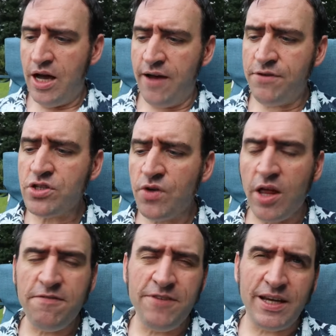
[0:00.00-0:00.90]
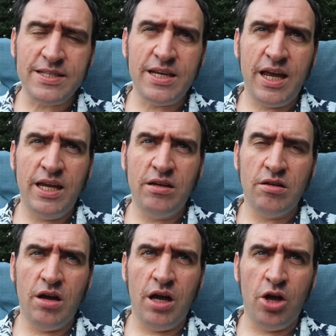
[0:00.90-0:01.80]
Uh, first of all, I fixed a
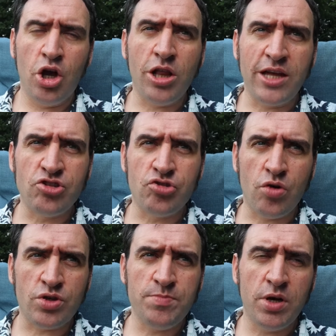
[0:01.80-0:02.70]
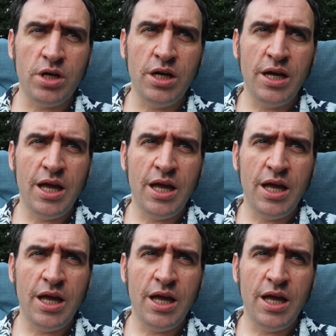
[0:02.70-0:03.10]
uh, Hairline Strokes bug.